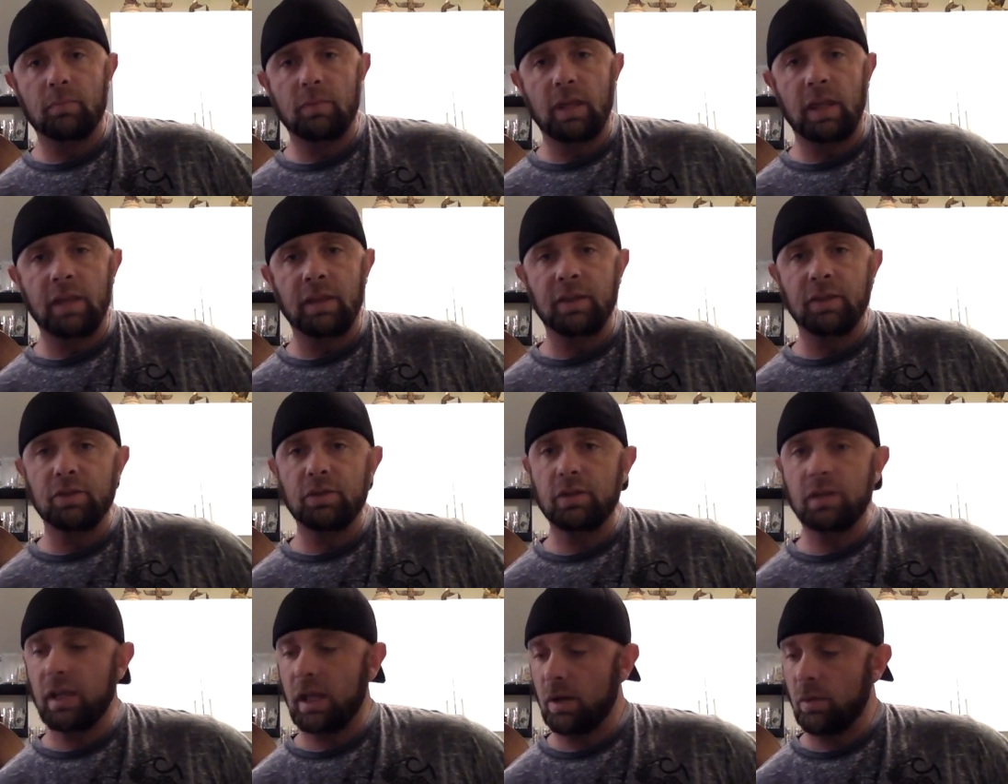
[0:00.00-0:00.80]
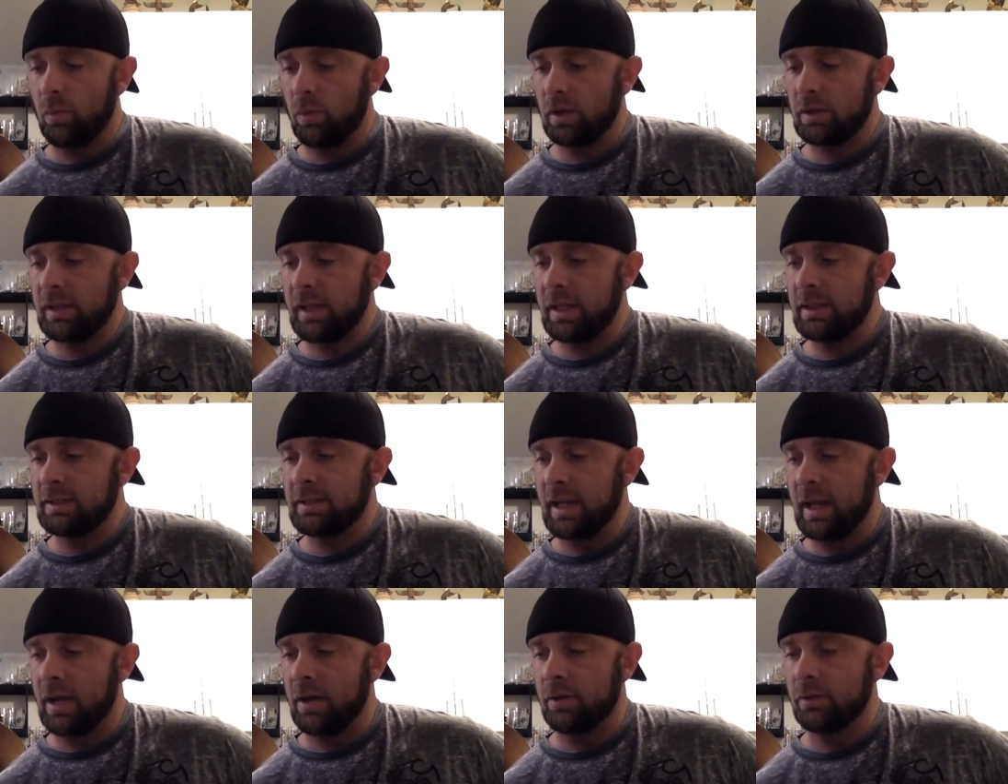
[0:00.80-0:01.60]
And then you can kind of work that
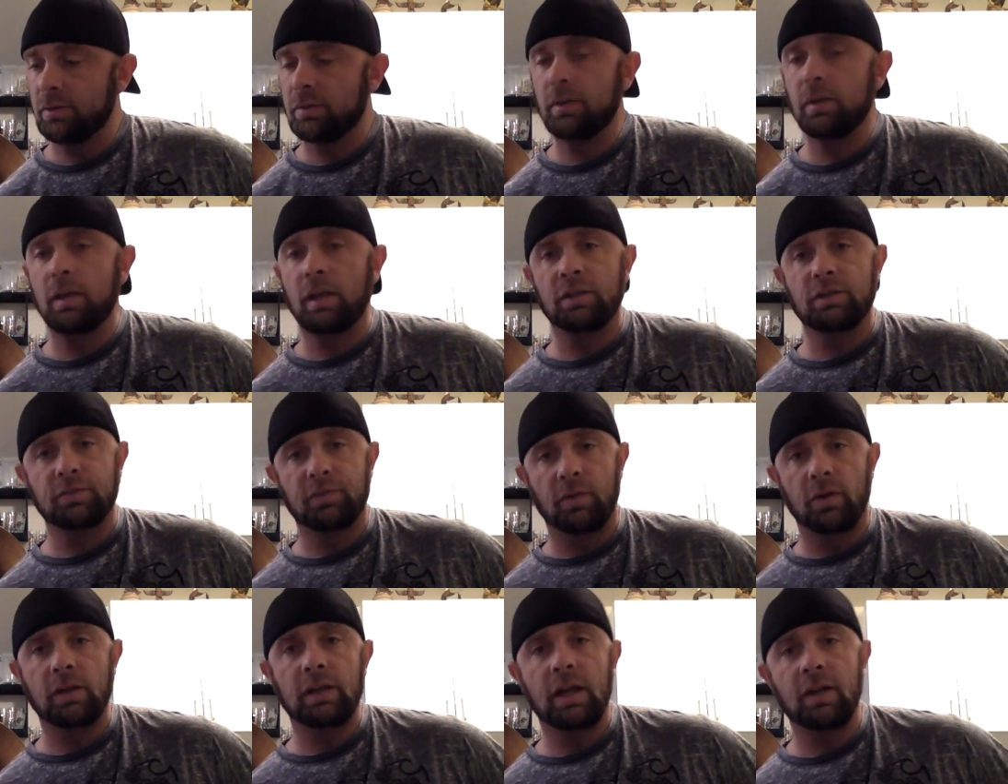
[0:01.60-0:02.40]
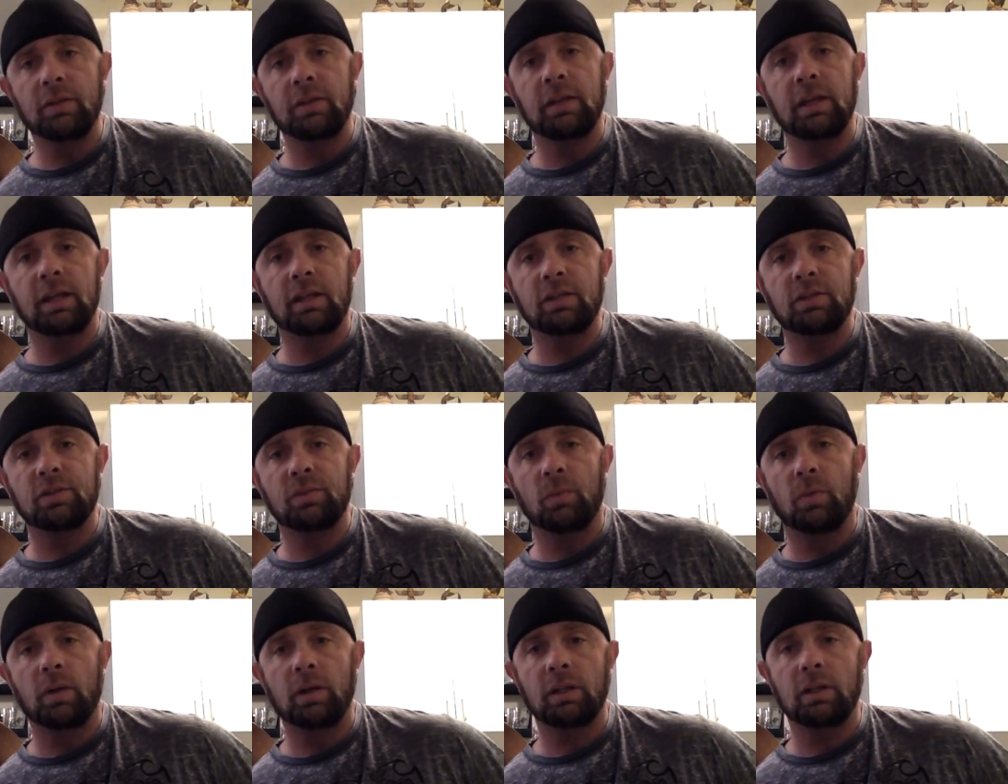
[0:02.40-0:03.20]
down as far down the neck as you
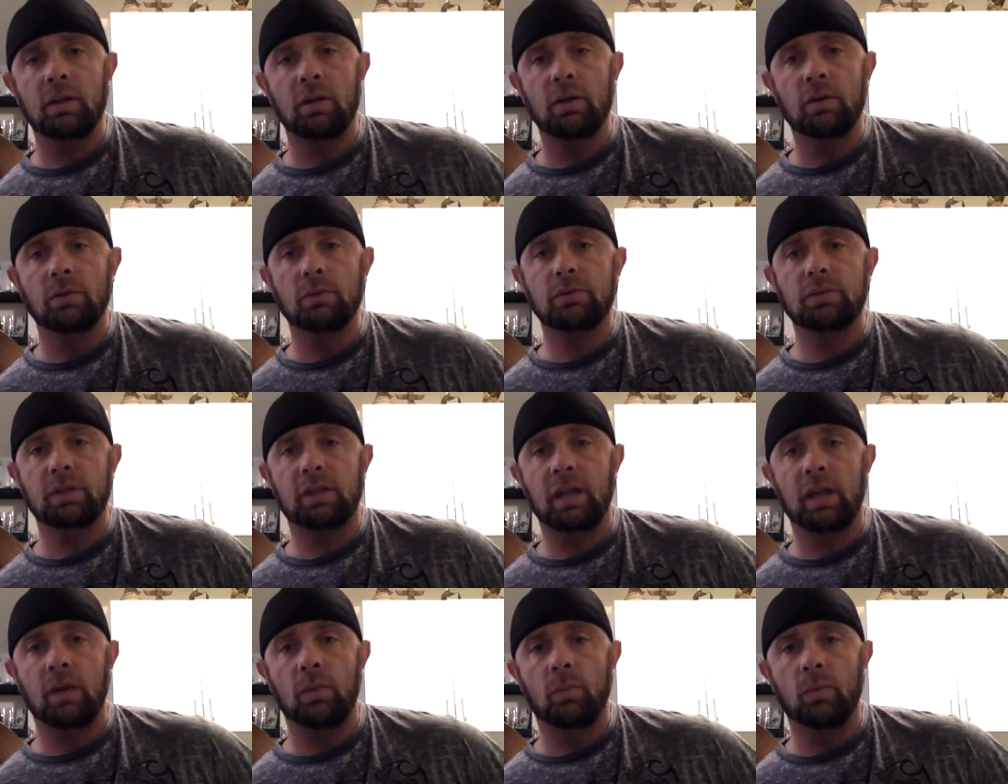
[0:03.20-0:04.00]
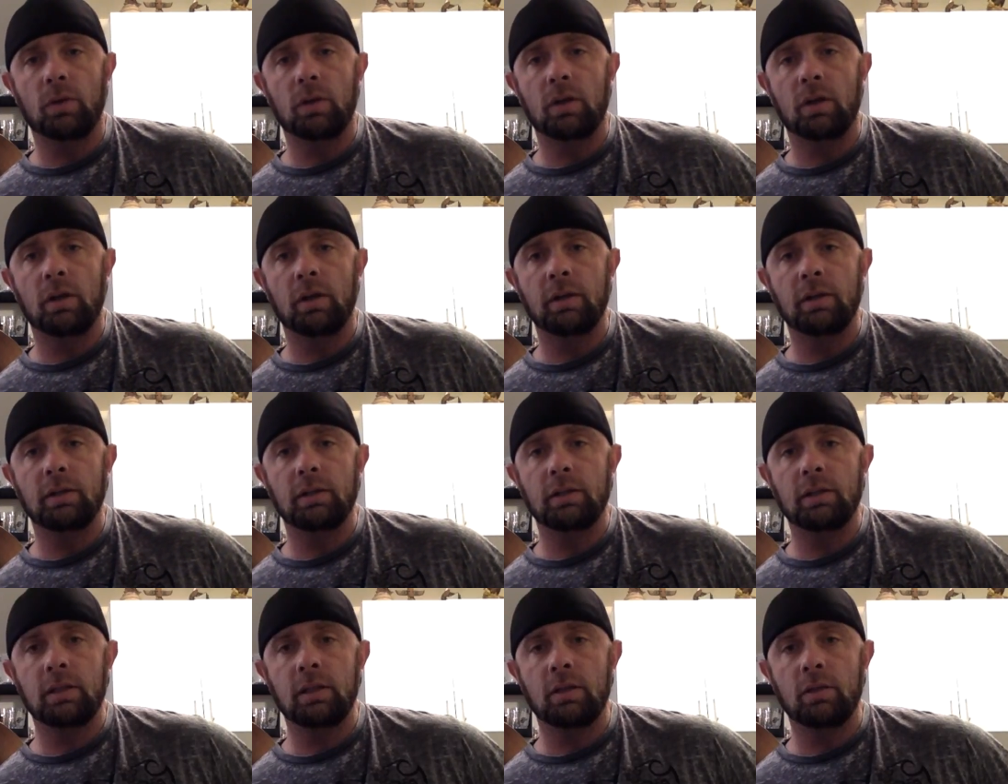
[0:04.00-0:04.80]
want to go to kind of work on
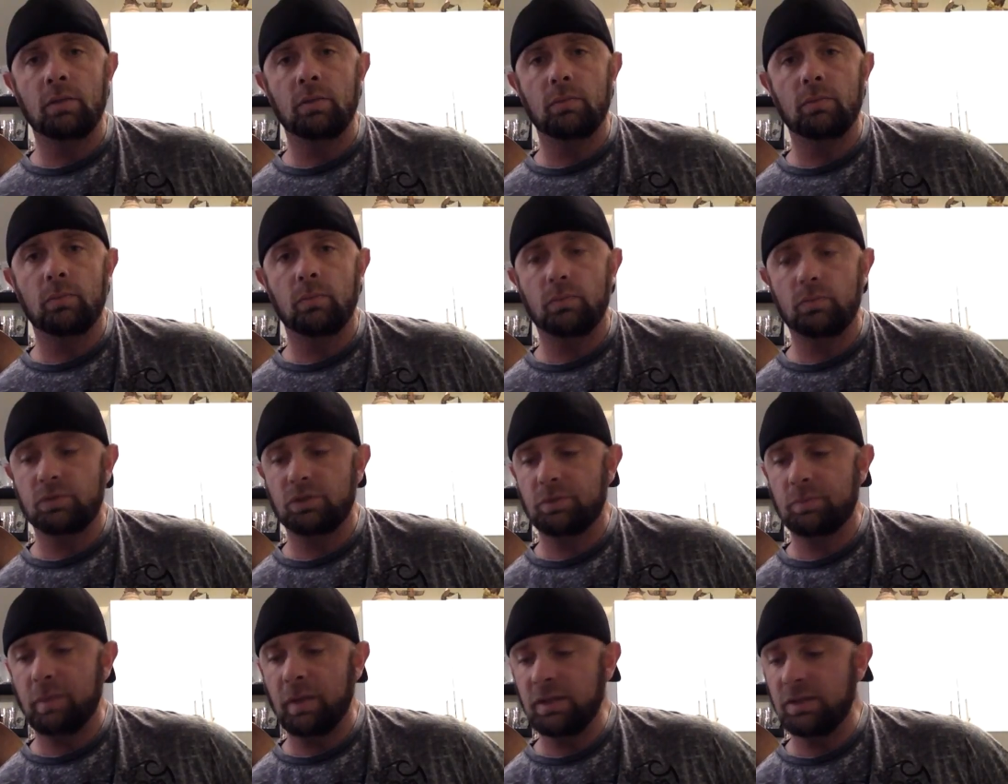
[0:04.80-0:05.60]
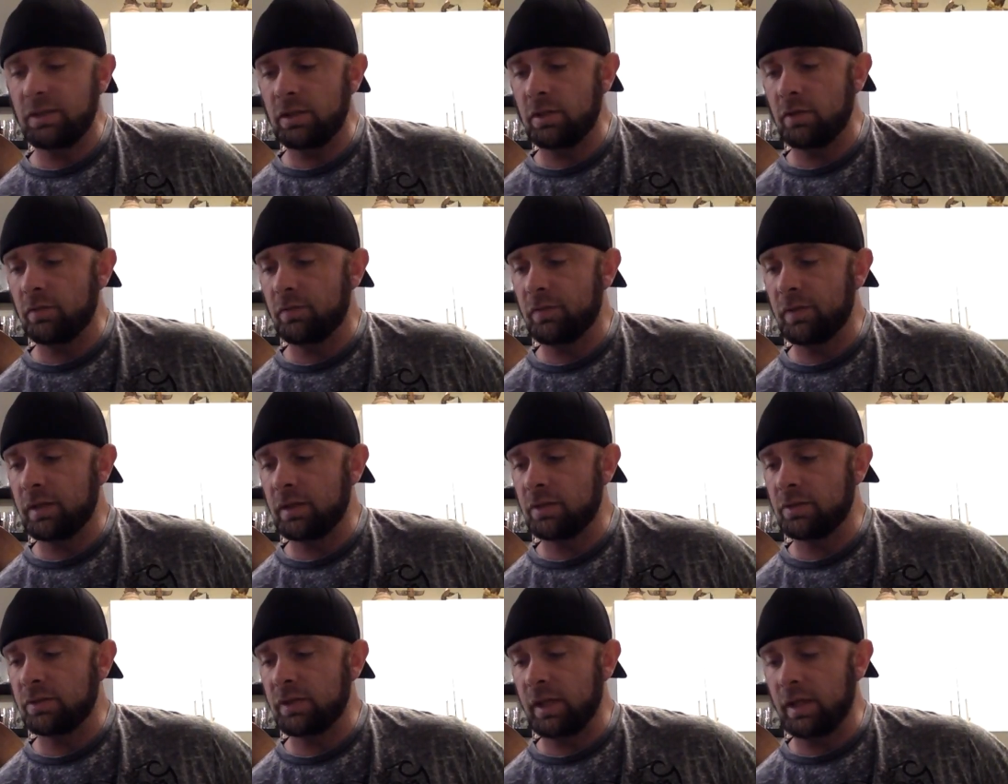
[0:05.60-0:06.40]
spacing your
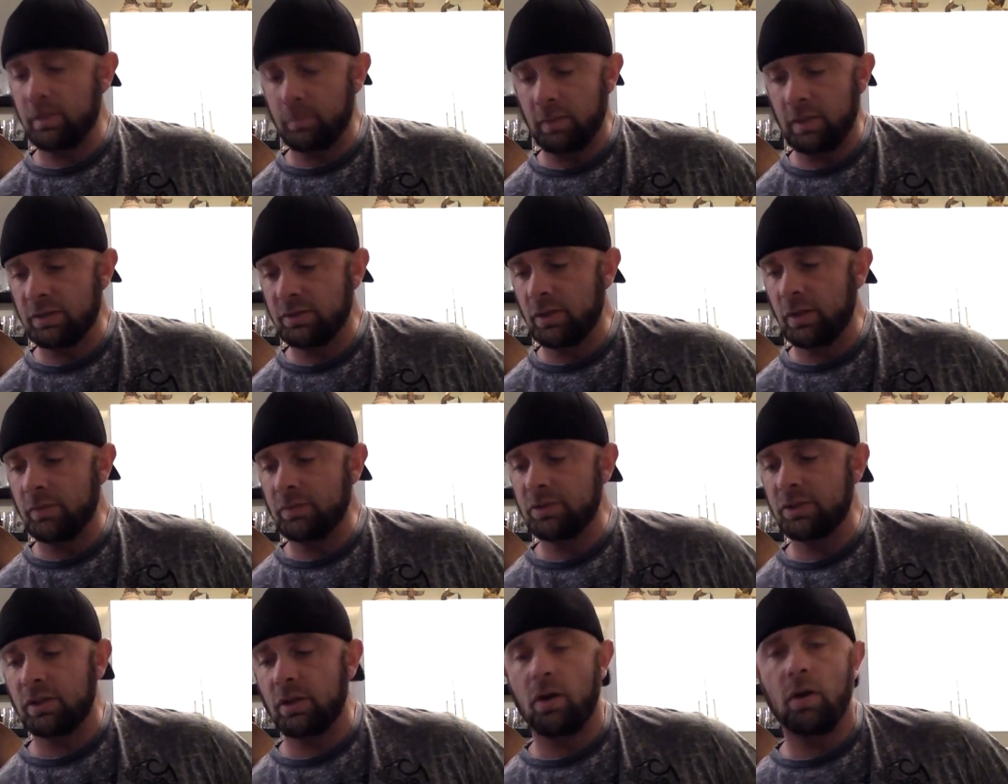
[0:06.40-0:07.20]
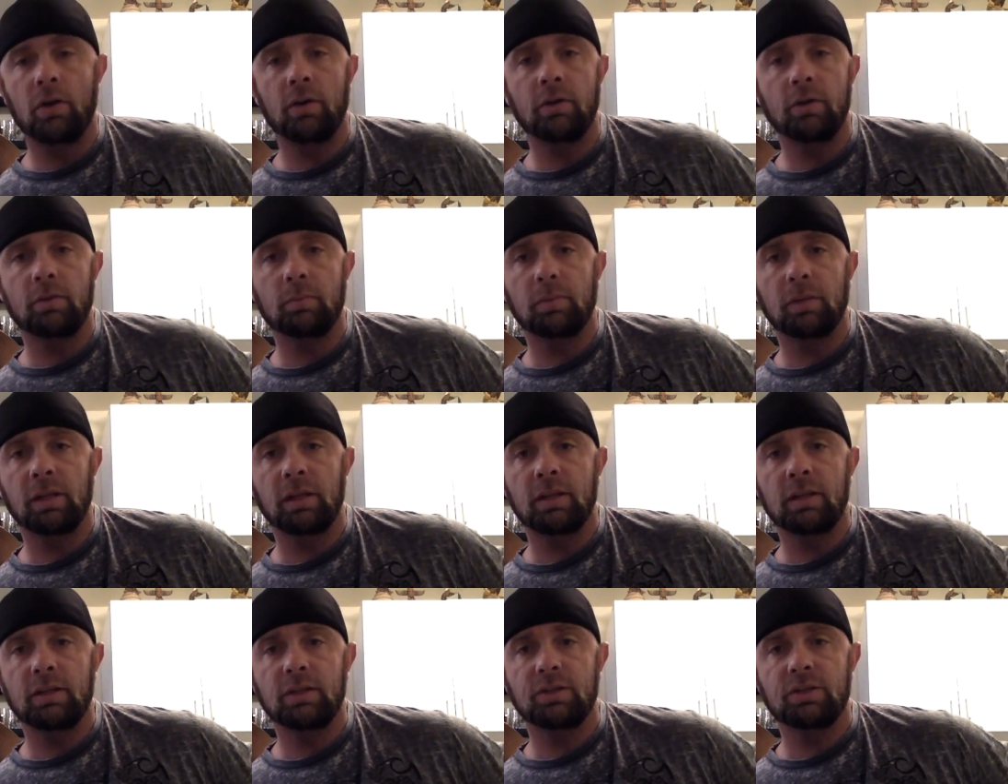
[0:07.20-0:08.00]
fingers out. I mean, it's obviously harder to
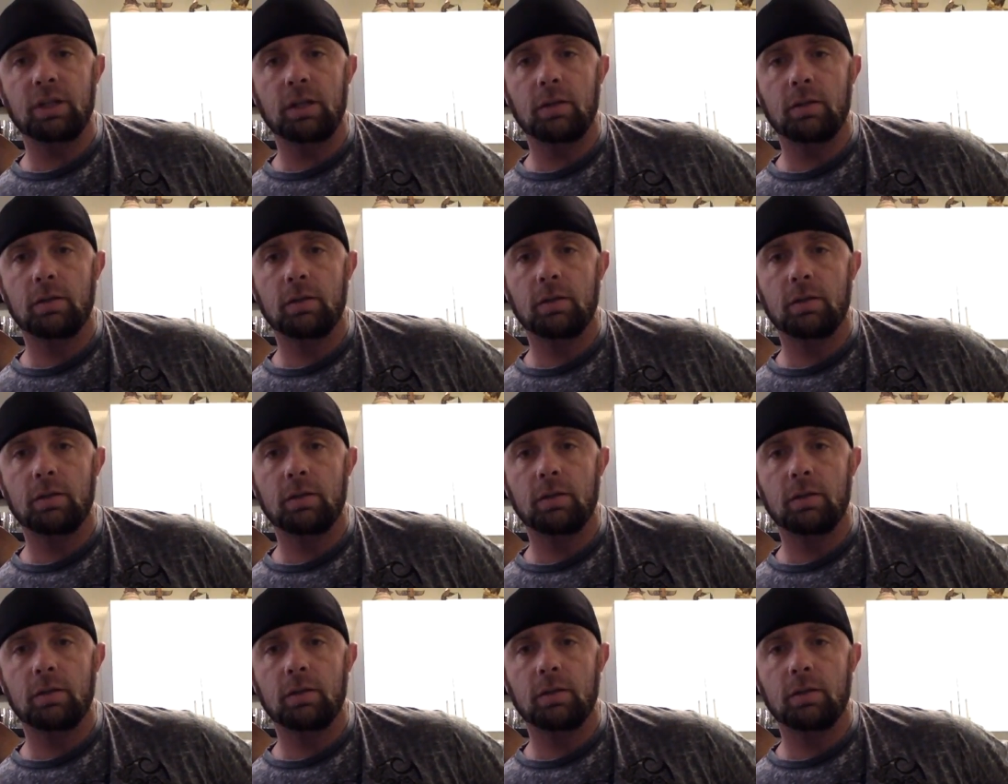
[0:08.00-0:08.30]
play this shape